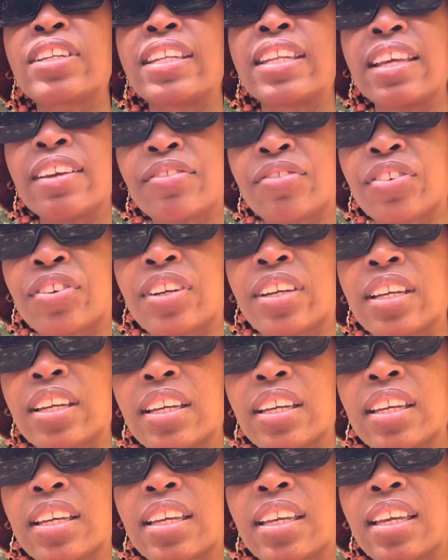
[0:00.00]
different.
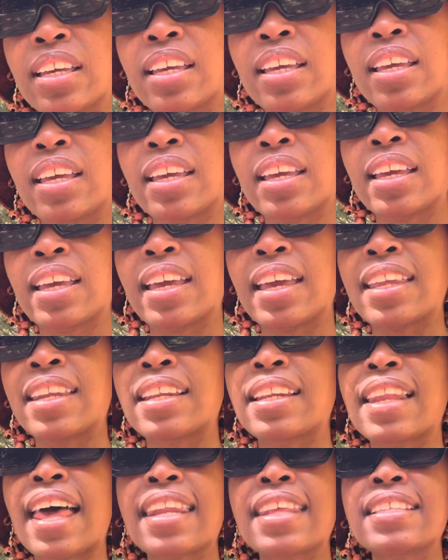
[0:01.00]
And
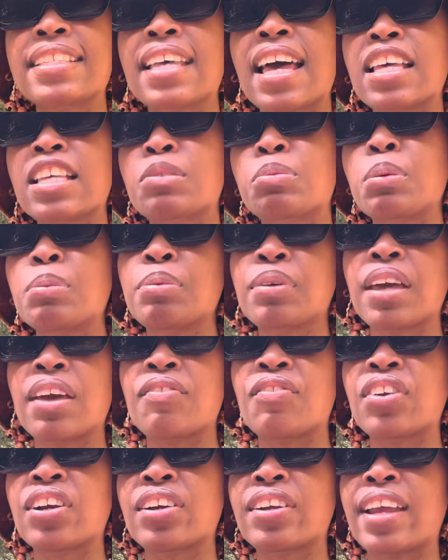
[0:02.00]
a lot of times people
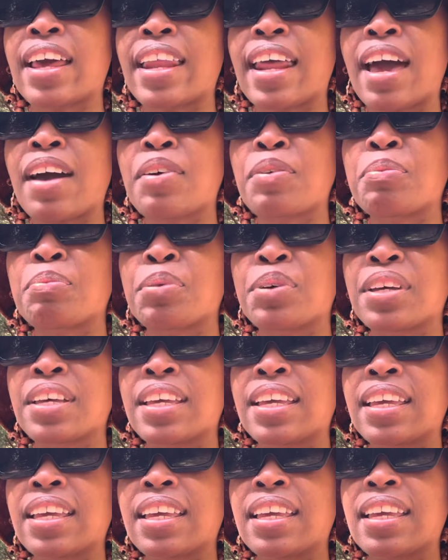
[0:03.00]
can't figure that out,
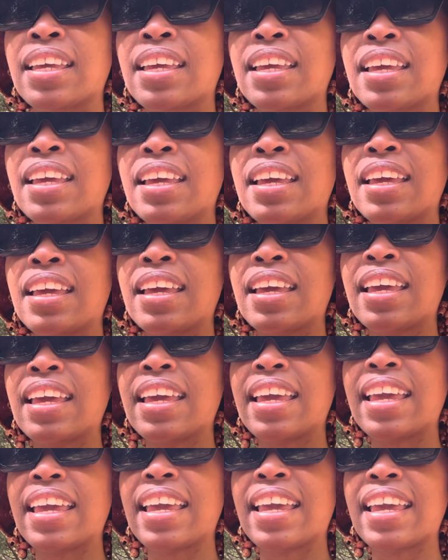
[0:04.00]
but
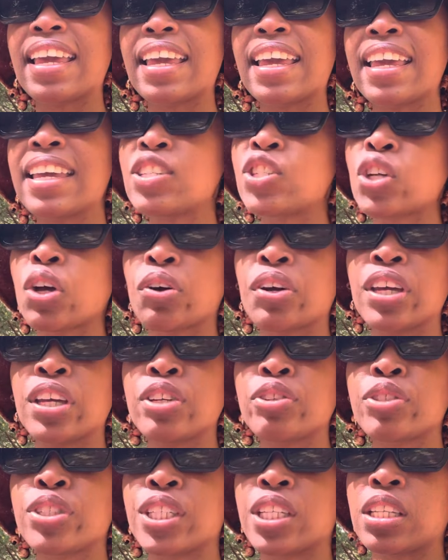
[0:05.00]
it's your
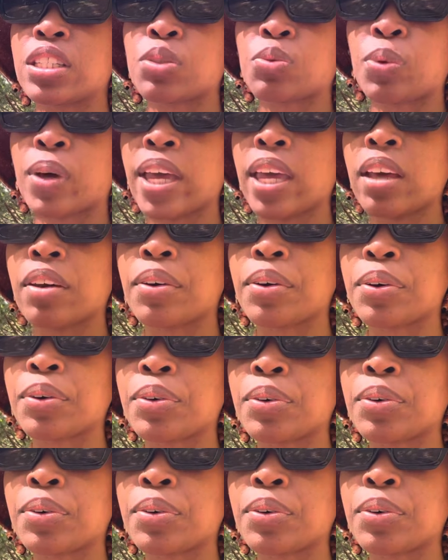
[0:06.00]
energy as well.